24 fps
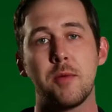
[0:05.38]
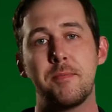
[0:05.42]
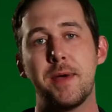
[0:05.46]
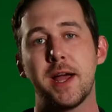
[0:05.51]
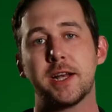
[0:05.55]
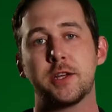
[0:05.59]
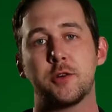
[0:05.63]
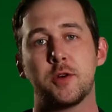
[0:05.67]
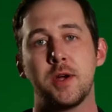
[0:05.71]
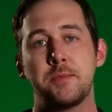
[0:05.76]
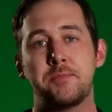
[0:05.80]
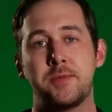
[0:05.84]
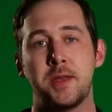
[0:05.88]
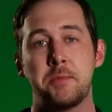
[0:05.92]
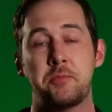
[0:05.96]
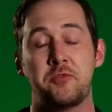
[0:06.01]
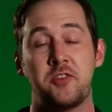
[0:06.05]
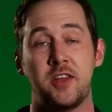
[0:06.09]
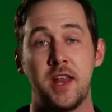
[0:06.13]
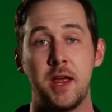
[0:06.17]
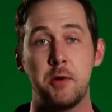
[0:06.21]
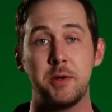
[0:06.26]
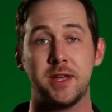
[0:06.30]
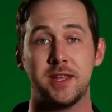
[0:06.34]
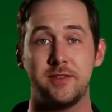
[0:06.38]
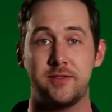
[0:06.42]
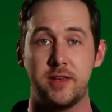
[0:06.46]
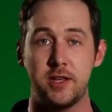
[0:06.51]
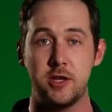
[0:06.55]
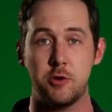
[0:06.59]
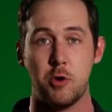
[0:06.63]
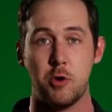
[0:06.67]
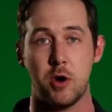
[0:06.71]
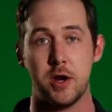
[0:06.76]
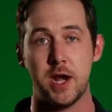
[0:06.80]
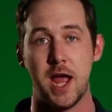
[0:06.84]
Welcome back to Grip Tips. Today we
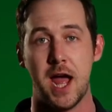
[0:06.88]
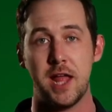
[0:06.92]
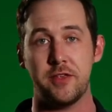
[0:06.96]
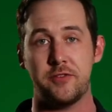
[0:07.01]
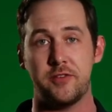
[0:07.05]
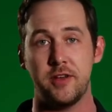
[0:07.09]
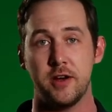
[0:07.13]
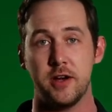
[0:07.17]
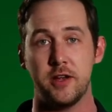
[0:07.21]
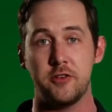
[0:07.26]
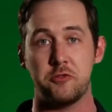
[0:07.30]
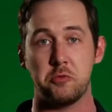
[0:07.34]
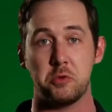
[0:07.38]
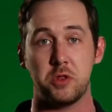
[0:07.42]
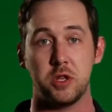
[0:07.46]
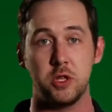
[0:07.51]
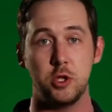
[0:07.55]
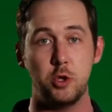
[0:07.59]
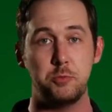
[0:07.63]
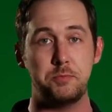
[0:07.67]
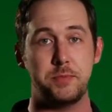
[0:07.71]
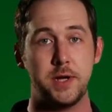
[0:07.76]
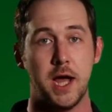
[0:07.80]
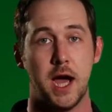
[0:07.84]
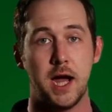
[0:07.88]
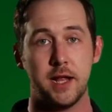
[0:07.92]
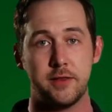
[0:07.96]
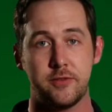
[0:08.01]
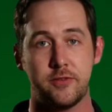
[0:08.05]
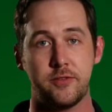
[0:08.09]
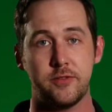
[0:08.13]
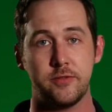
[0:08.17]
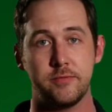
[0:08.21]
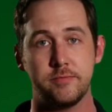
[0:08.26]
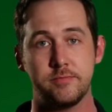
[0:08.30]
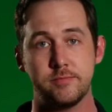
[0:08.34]
continue our knot series with loop
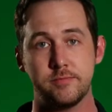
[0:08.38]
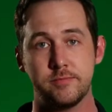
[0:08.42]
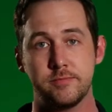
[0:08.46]
knots.